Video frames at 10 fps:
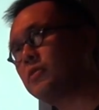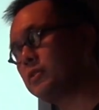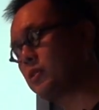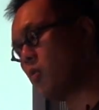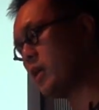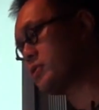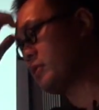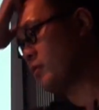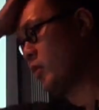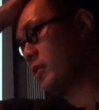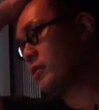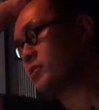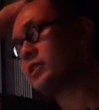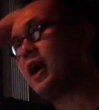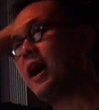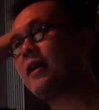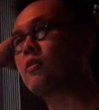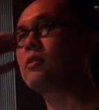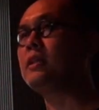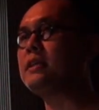this question of whether there was a
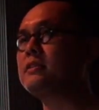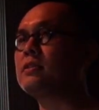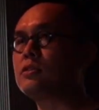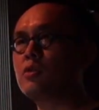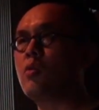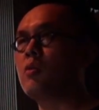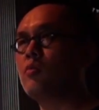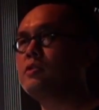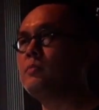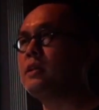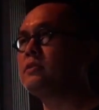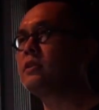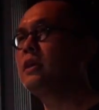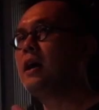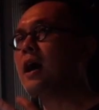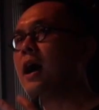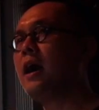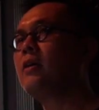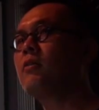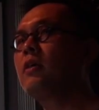higher Gleason score, which means a
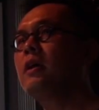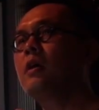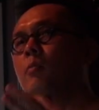higher,